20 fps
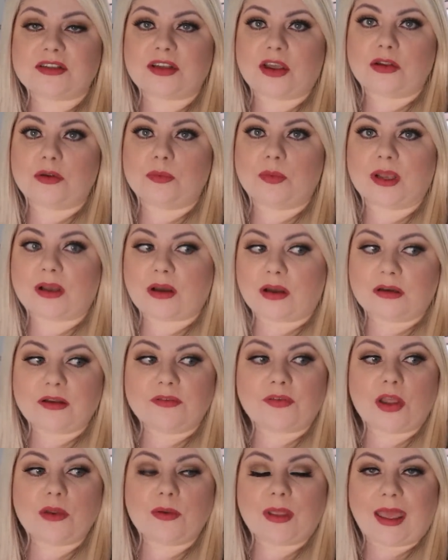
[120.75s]
So we're kind
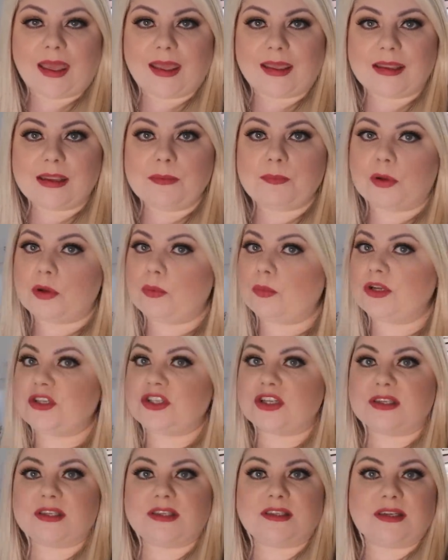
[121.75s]
of okay, but
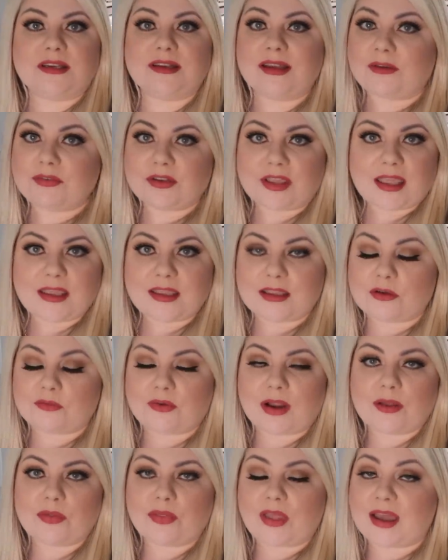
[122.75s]
just navigating
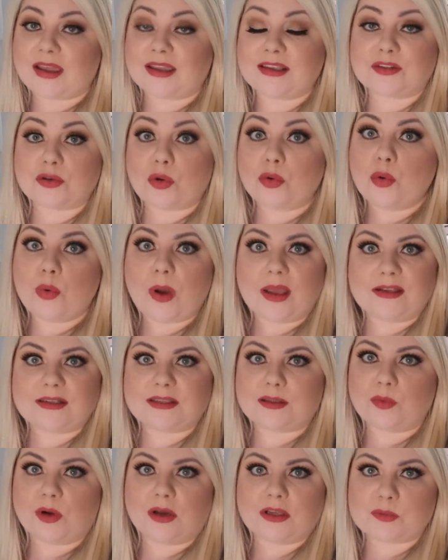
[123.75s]
around that. It's
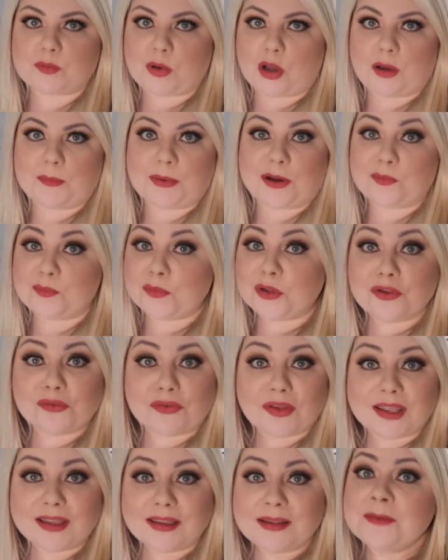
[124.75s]
always the worst part about
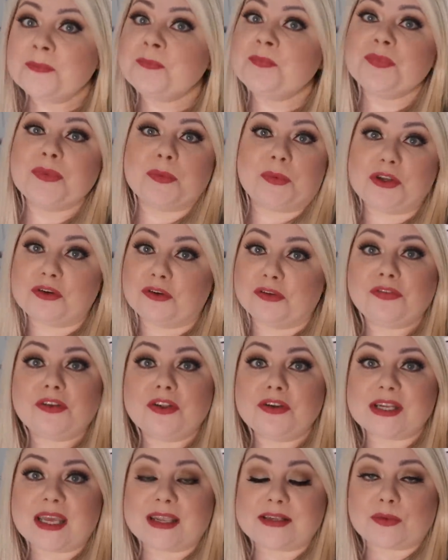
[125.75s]
moving when you're a
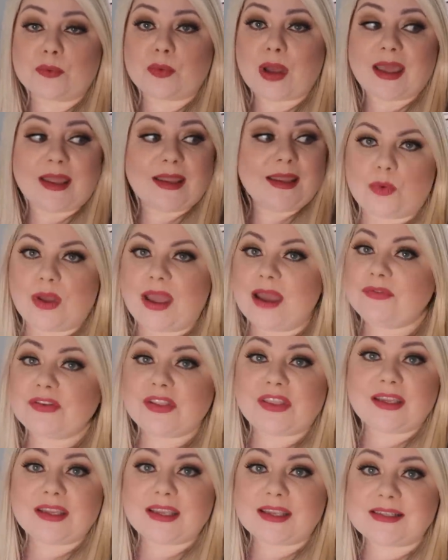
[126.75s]
few days away, where
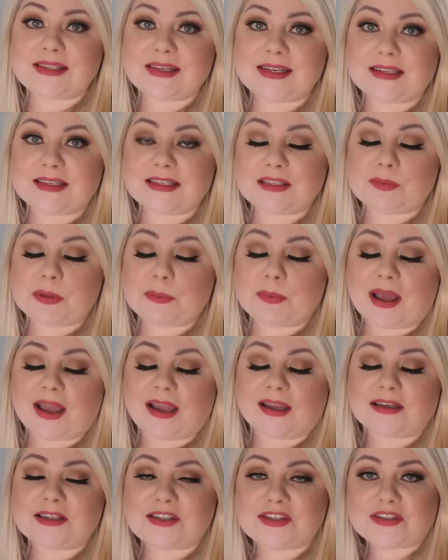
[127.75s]
everything is needing to be
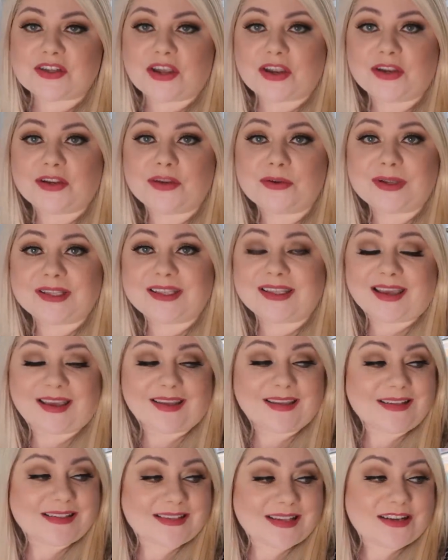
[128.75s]
packed. So
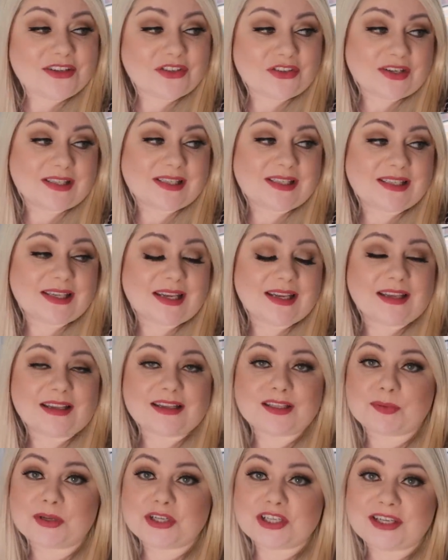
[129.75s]
yeah, it's interesting,
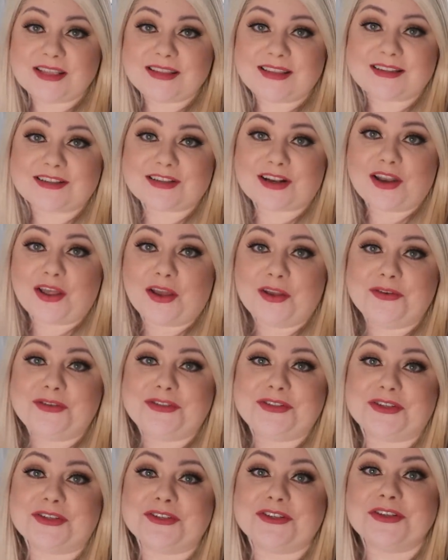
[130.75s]
especially this
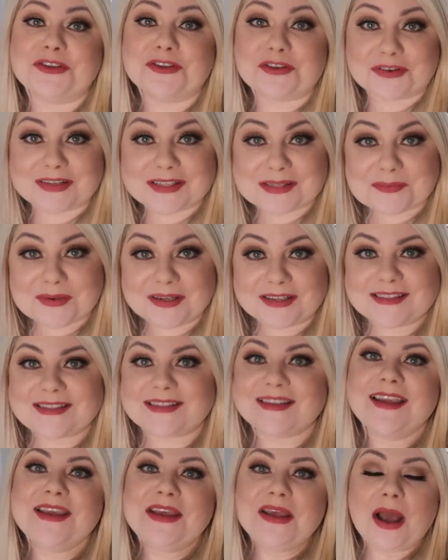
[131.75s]
close to Christmas.
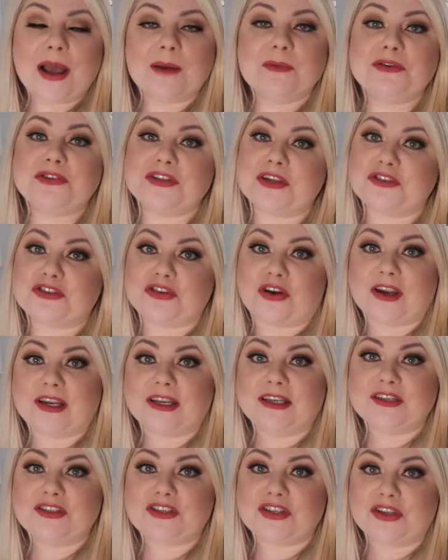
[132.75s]
I'm also
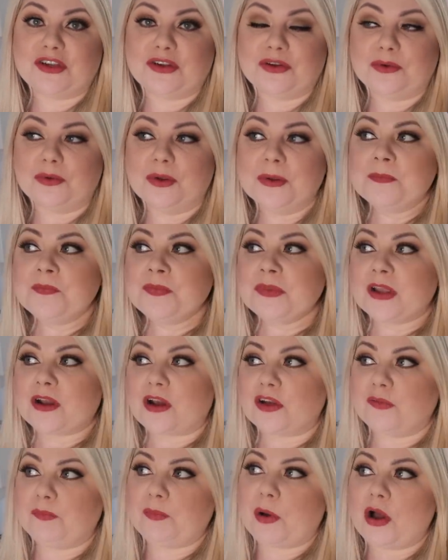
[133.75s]
trying to
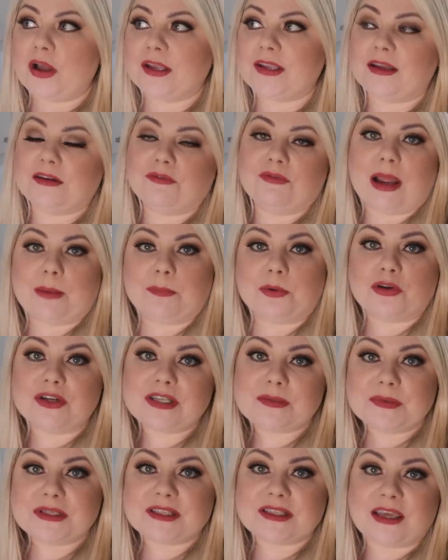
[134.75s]
kind of buy and wrap
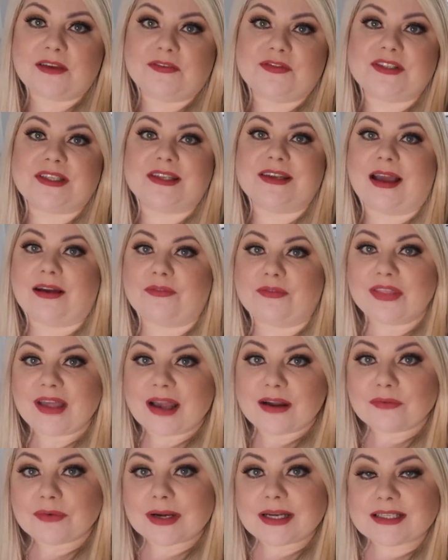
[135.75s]
Christmas gifts and have
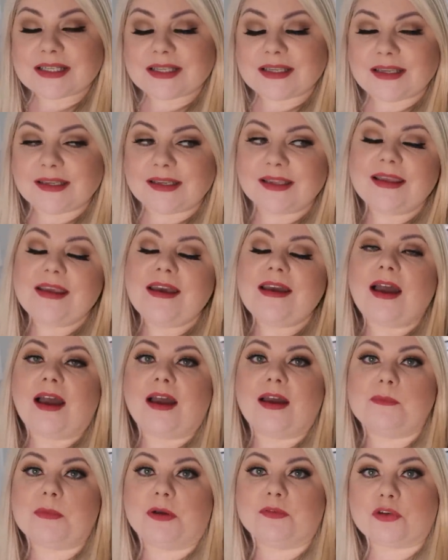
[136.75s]
that ready.
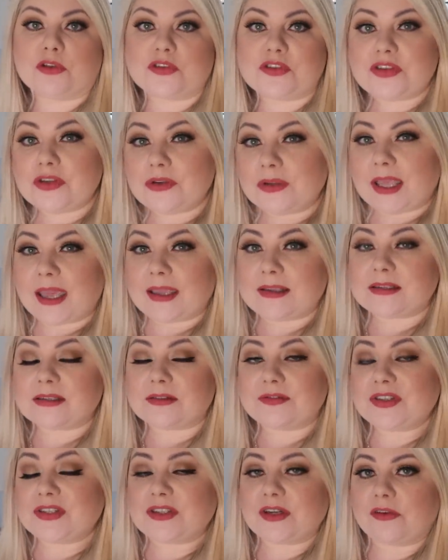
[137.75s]
I've got a
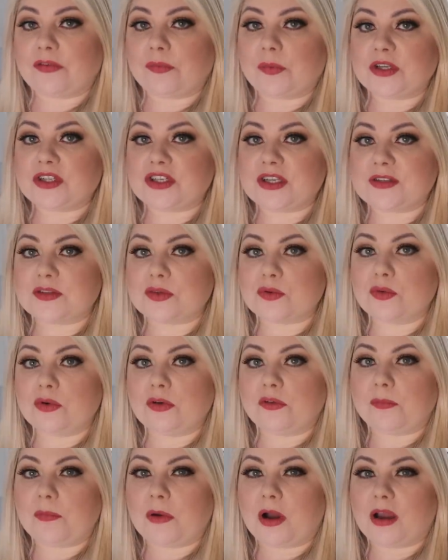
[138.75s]
suitcase of stuff, which is
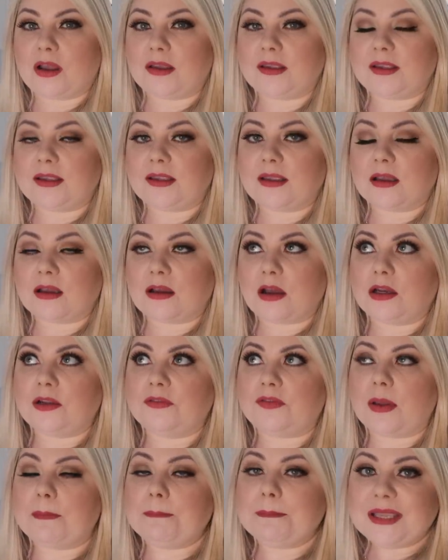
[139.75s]
all of my kind
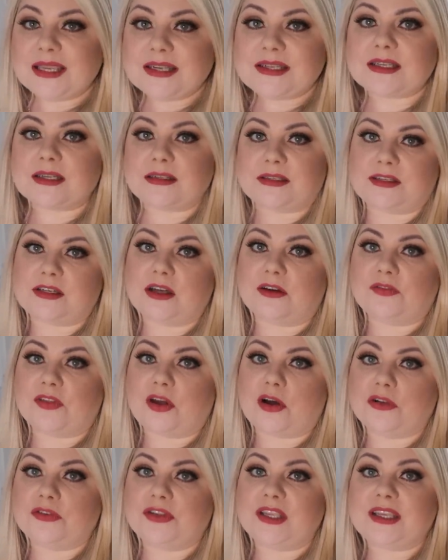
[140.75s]
of immediate stuff
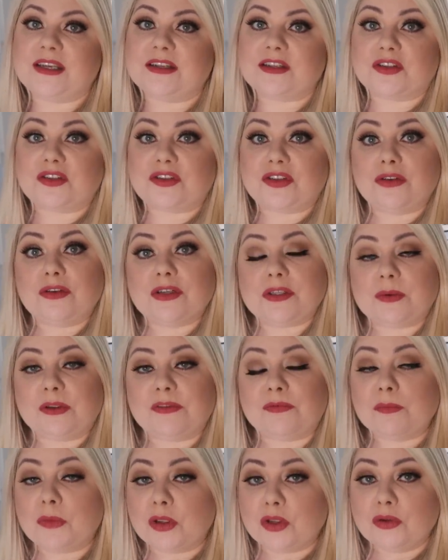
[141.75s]
that I'll need as soon as
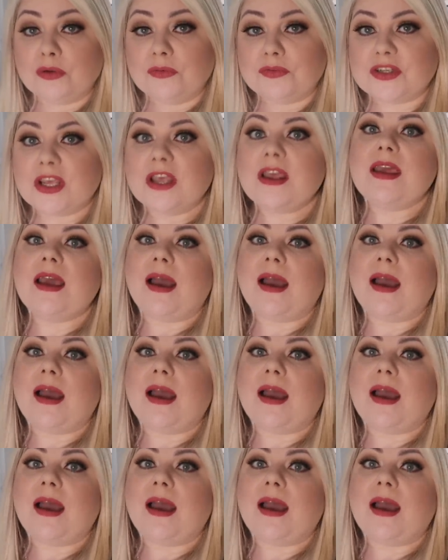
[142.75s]
we've moved.